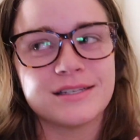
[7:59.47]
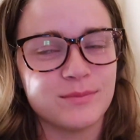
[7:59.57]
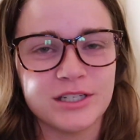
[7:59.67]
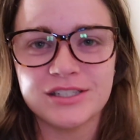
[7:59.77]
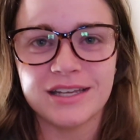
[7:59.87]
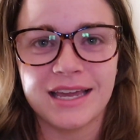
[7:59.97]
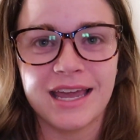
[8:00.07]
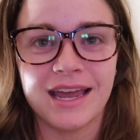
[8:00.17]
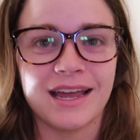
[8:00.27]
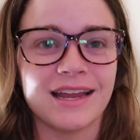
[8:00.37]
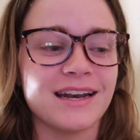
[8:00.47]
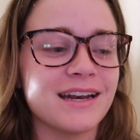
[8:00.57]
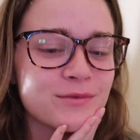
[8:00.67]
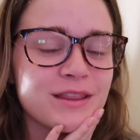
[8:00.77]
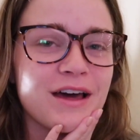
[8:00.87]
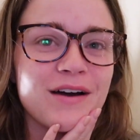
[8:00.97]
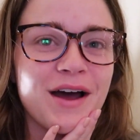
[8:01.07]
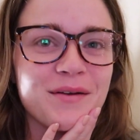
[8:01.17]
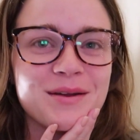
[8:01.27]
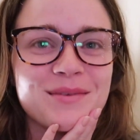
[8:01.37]
as much as I can without
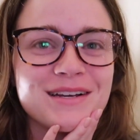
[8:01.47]
hounding